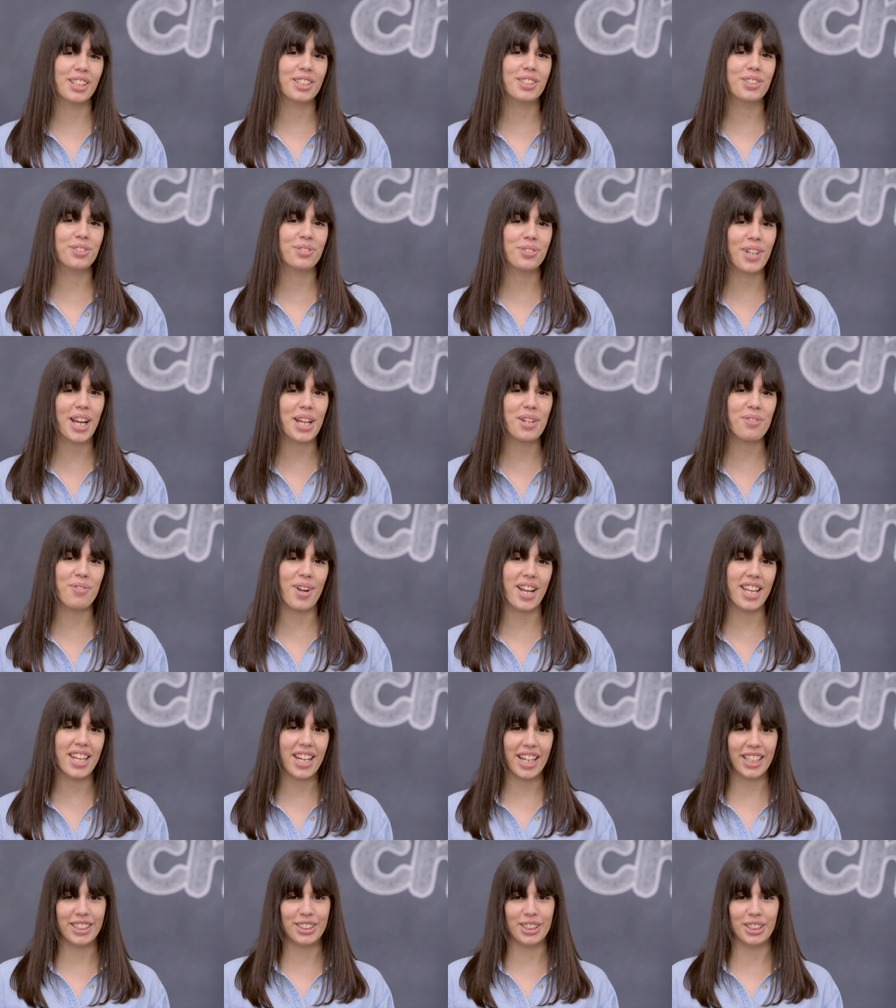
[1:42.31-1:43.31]
a great way
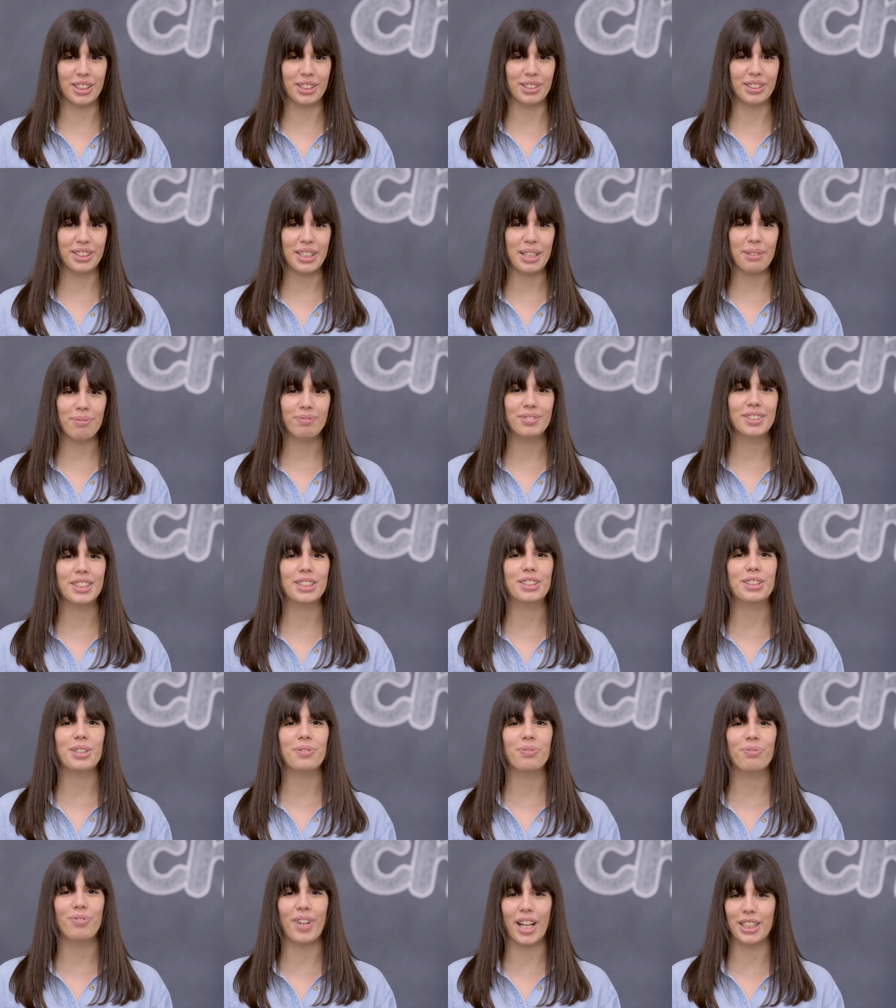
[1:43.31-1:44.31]
to introduce him to
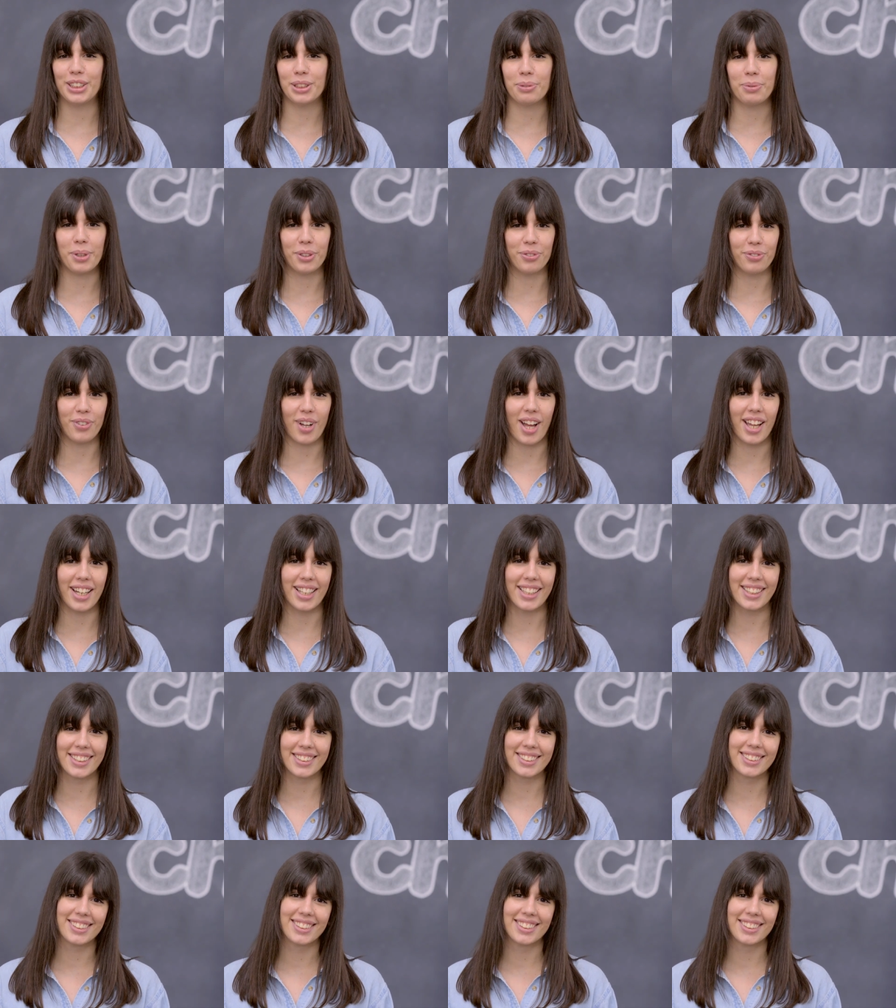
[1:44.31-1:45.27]
some fetchable fun.